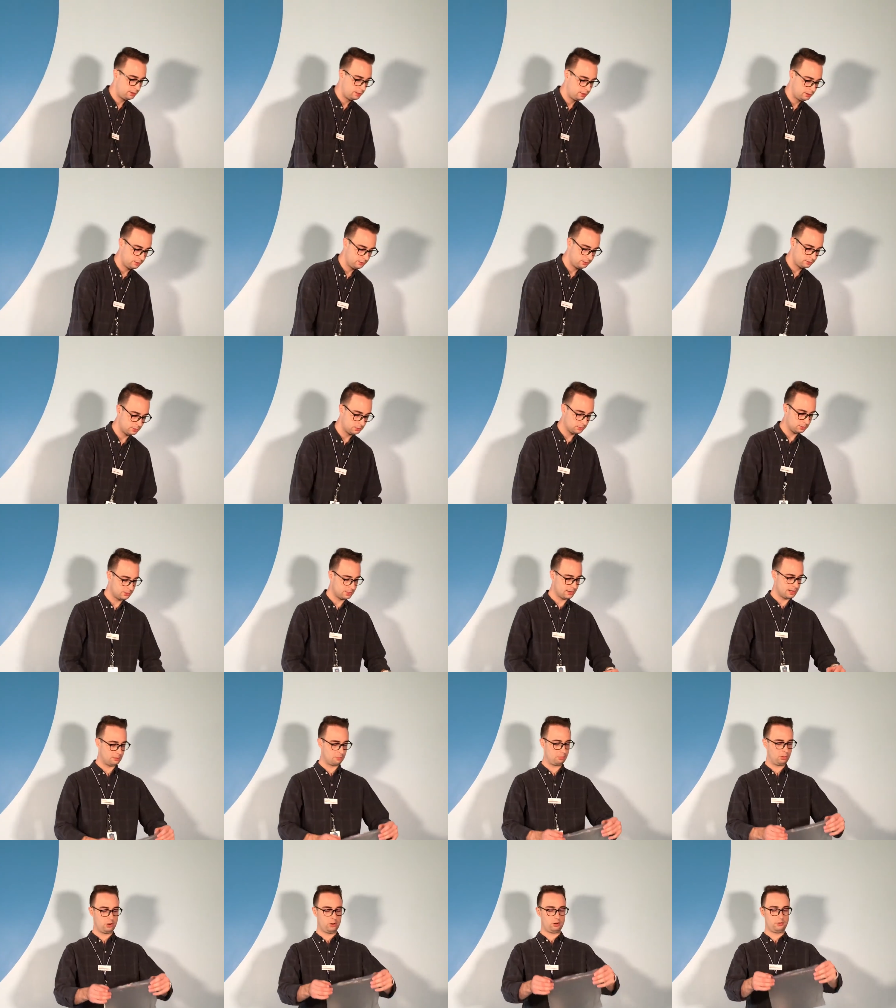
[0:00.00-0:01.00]
So it's not
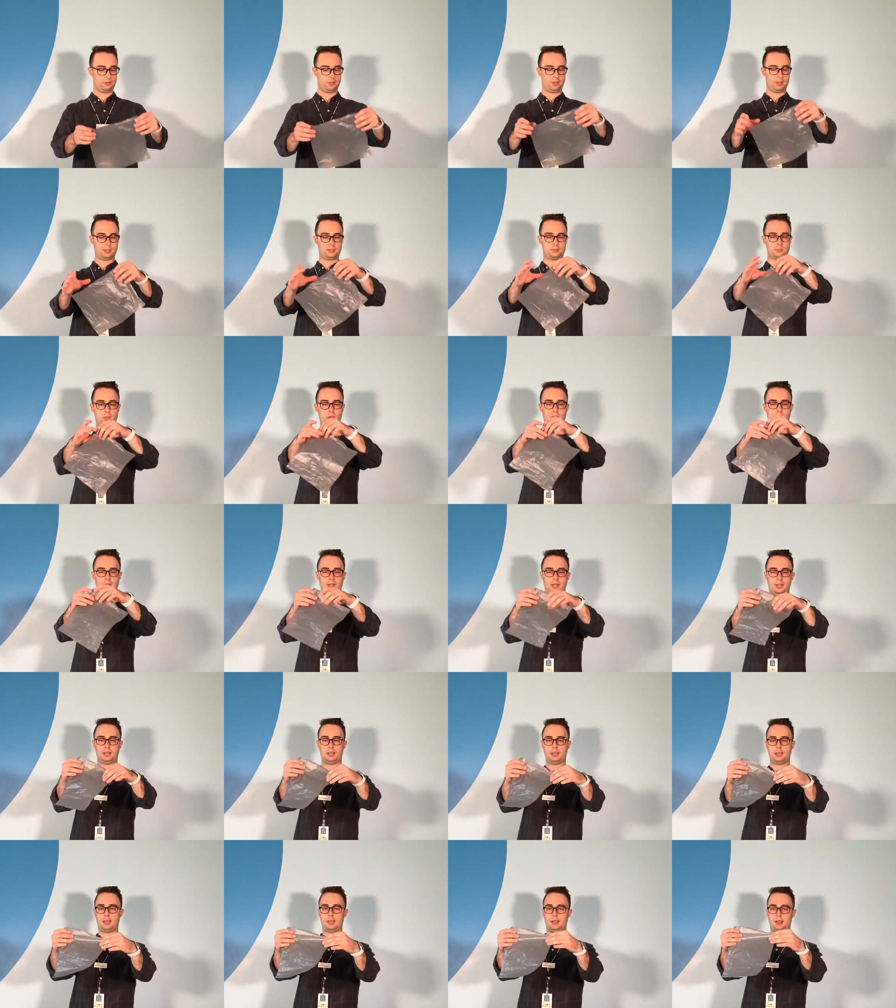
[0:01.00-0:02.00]
perfect, but
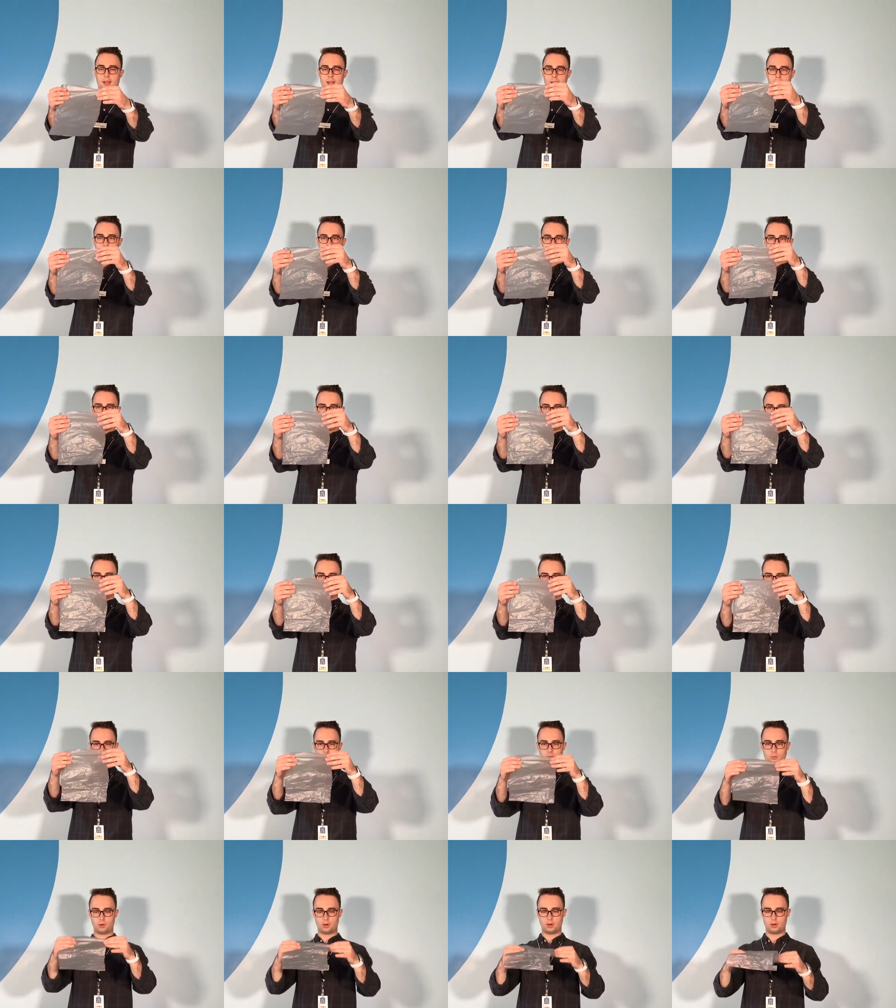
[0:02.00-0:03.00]
I have my little
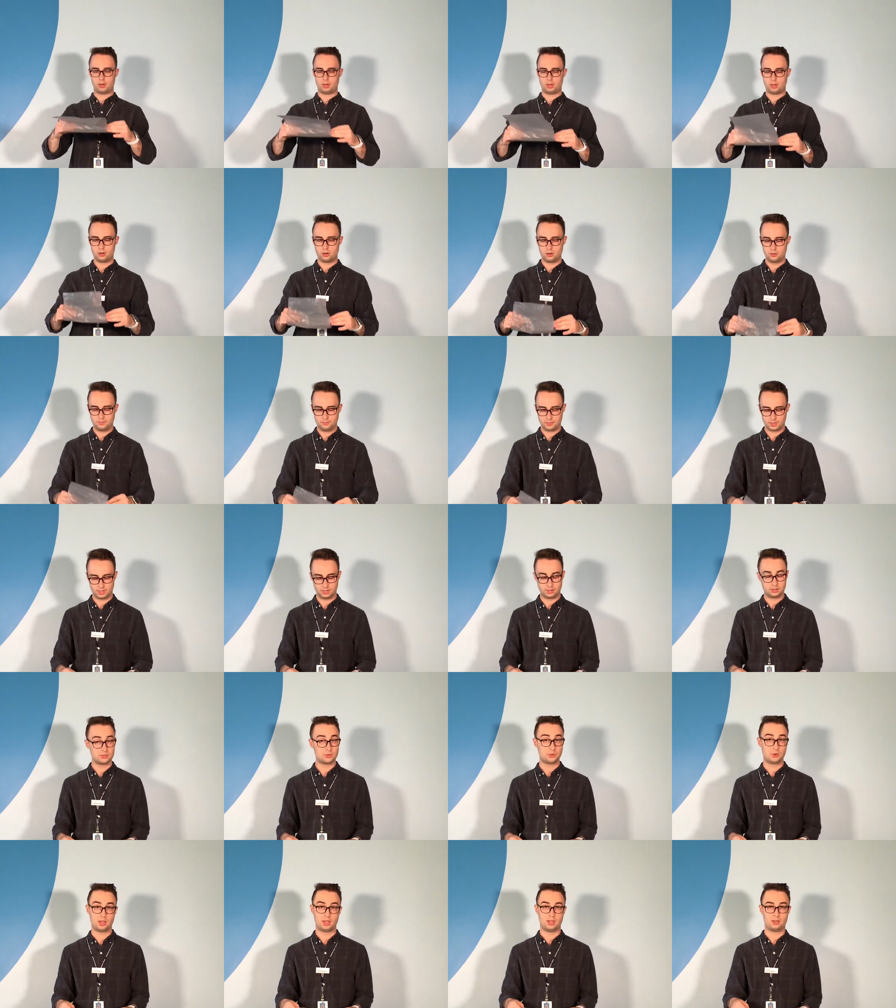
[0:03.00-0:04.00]
square here, and it's
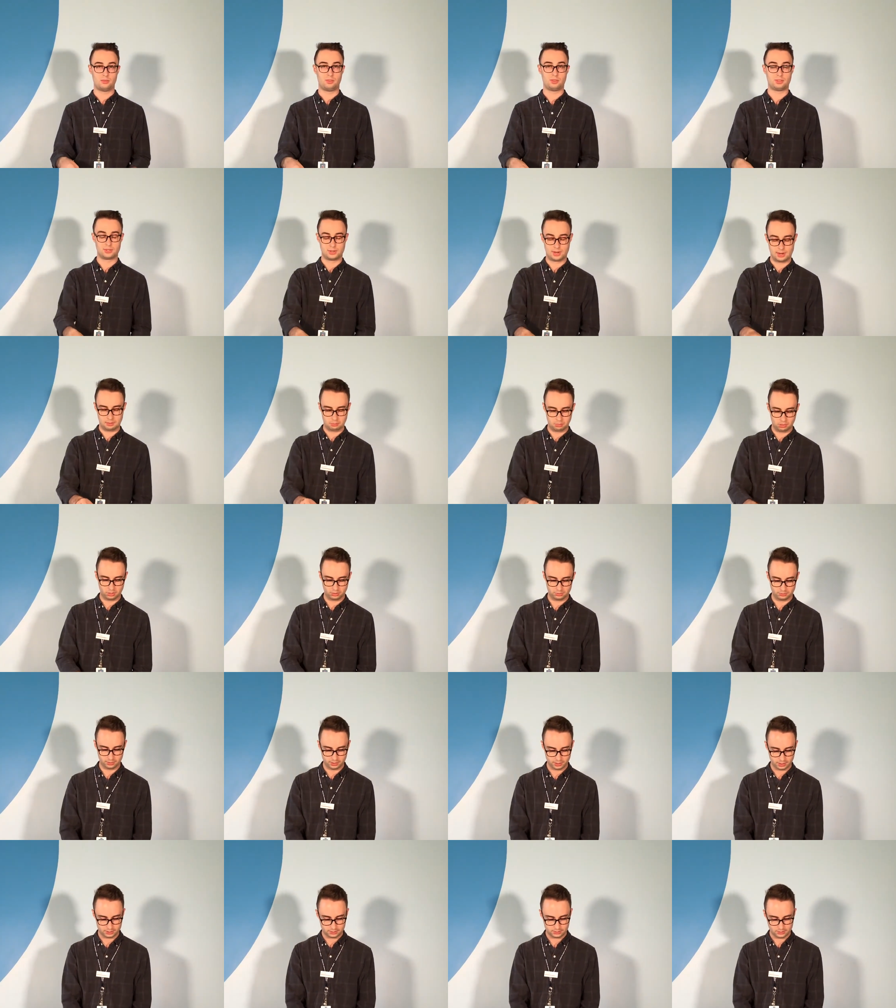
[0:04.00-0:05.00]
okay if it's not
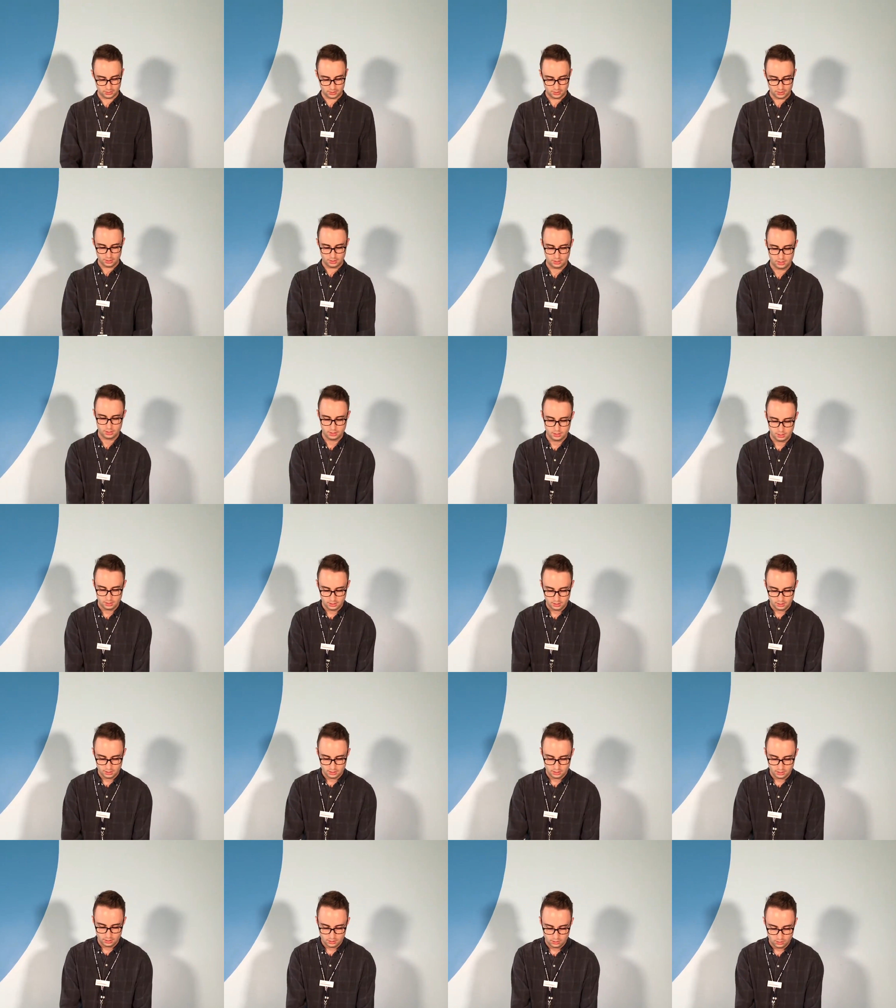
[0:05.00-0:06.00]
perfect.
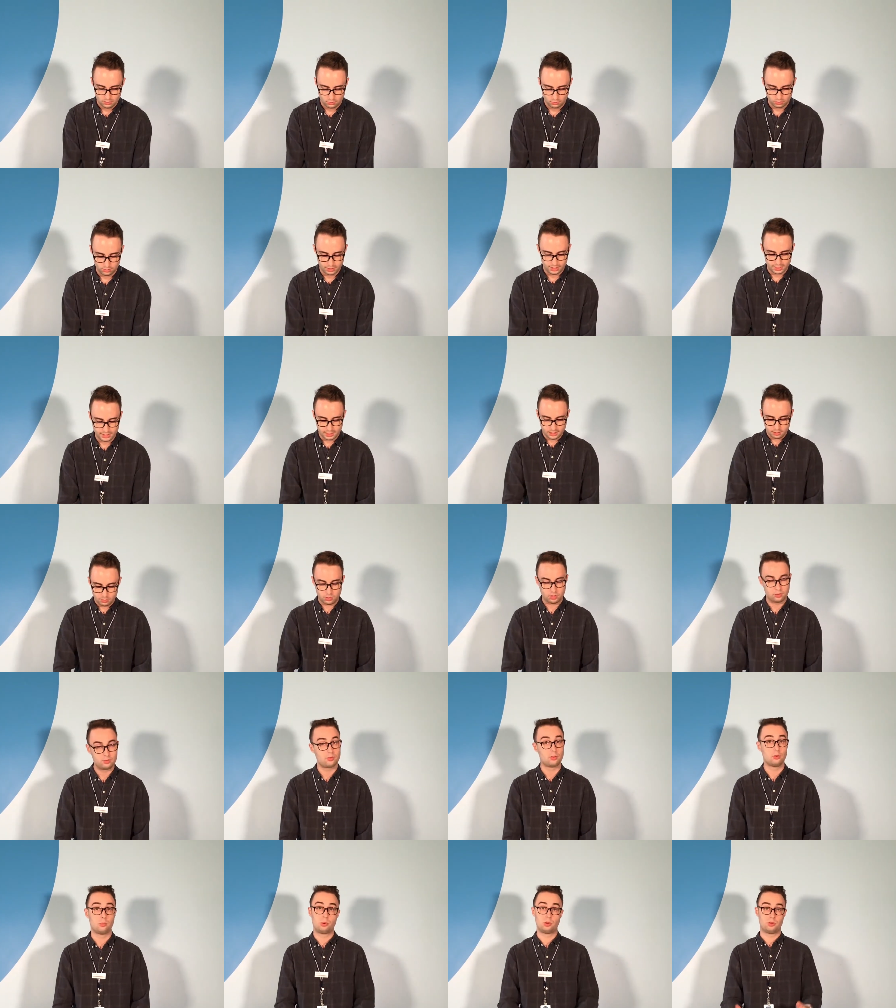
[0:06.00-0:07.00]
We're not aiming
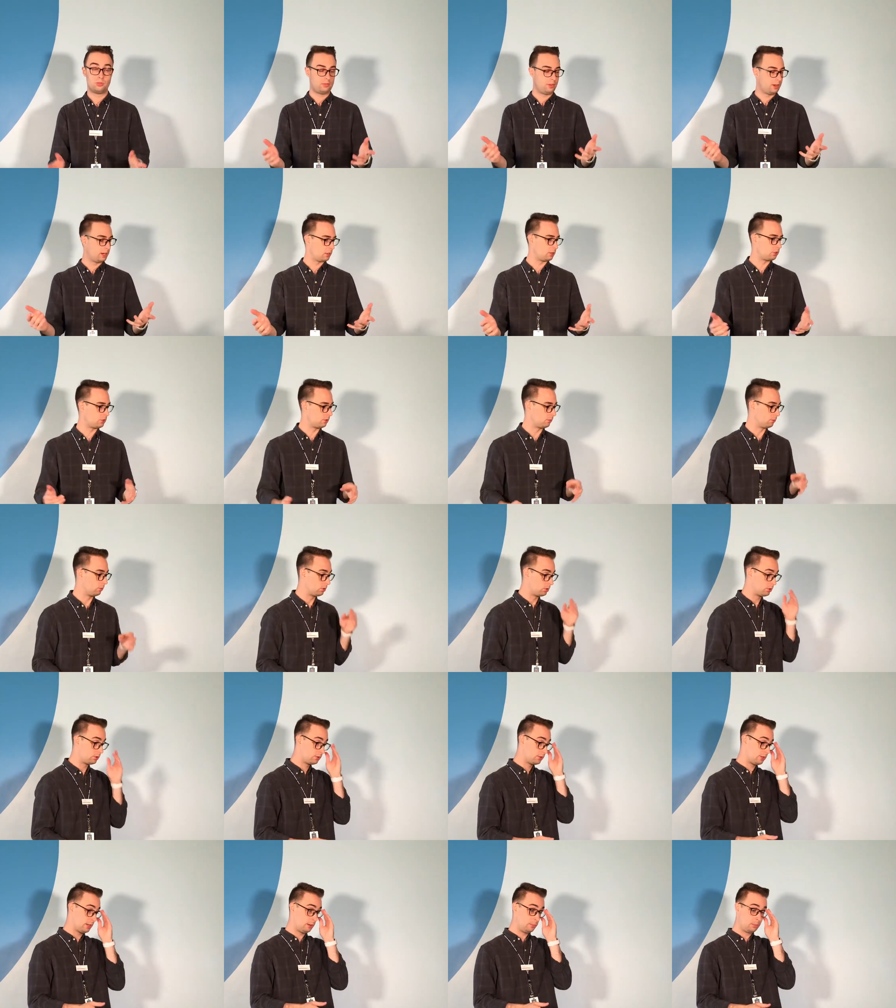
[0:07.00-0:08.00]
for perfection, we're
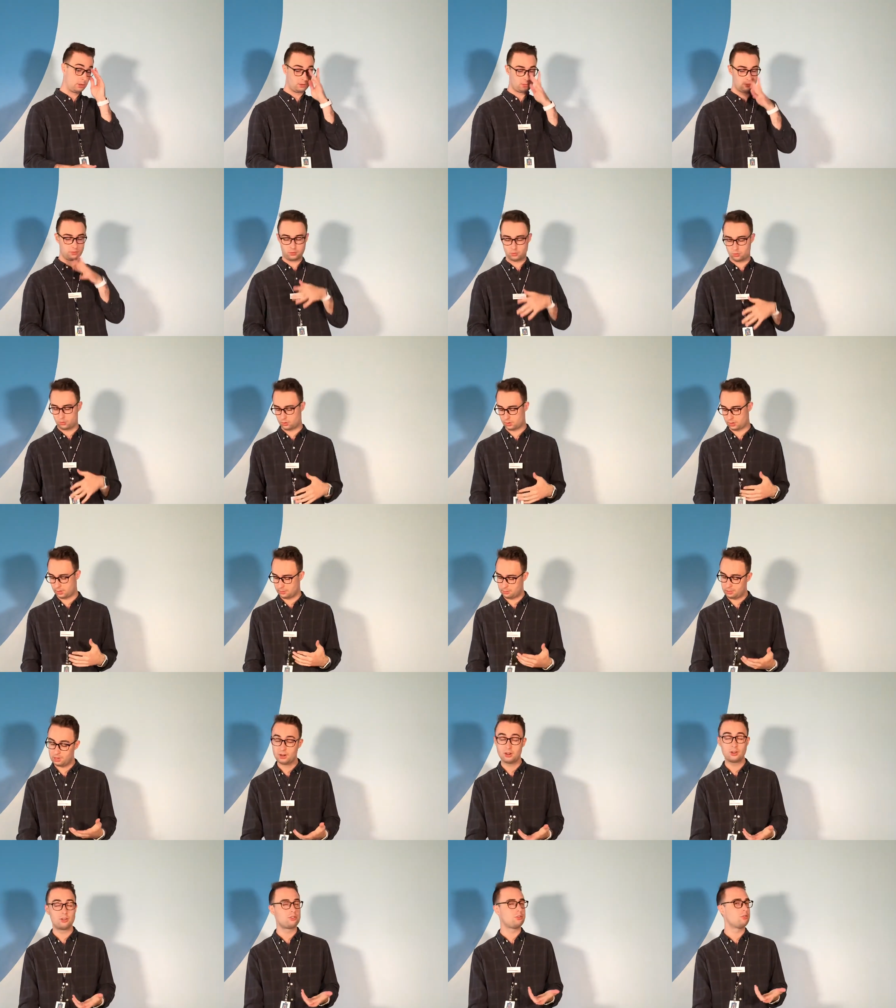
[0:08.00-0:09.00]
just aiming for a
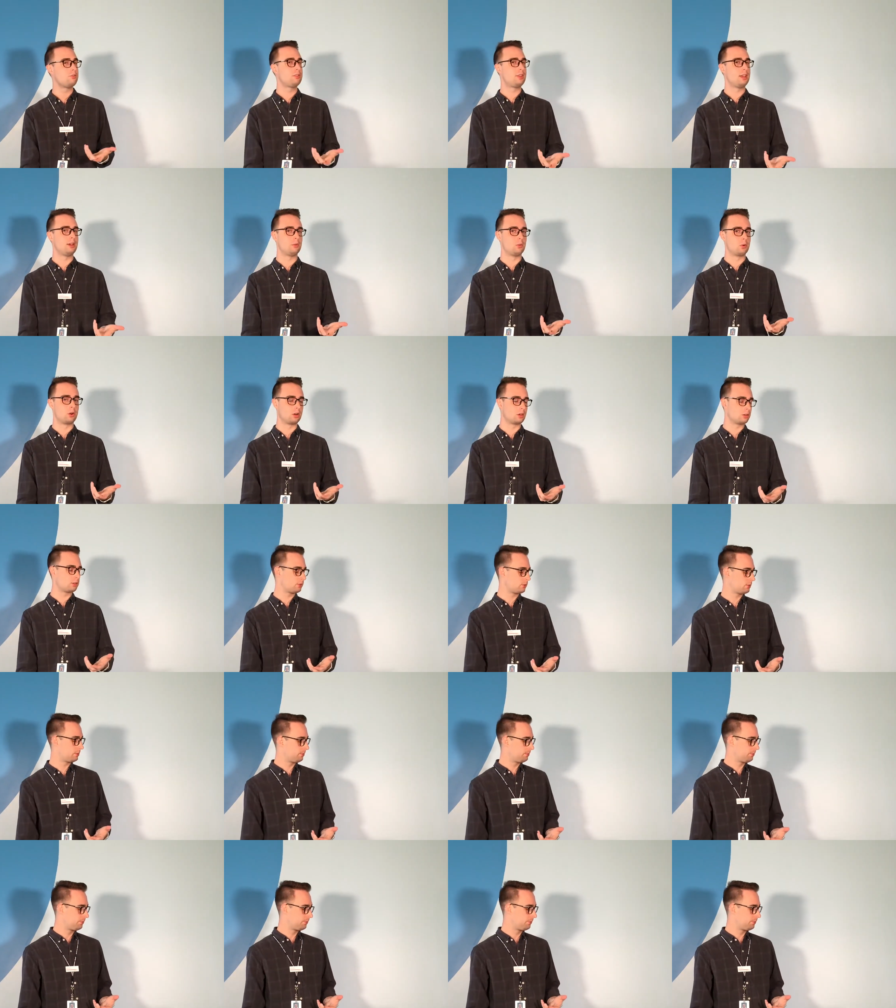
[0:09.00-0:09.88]
parachute that works.